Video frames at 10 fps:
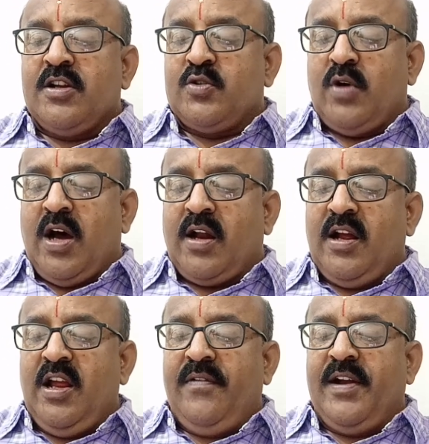to
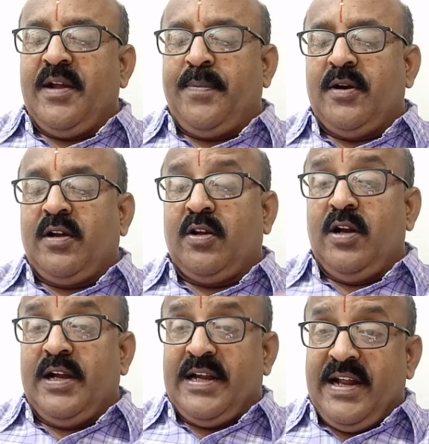arrive at a
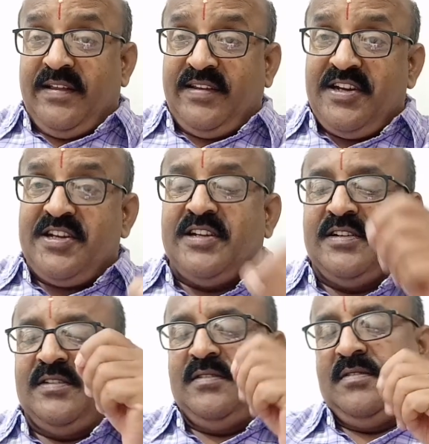particular
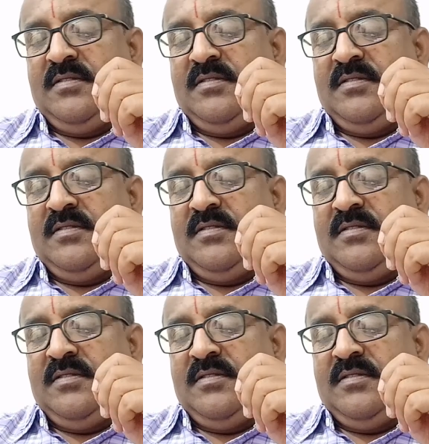decision.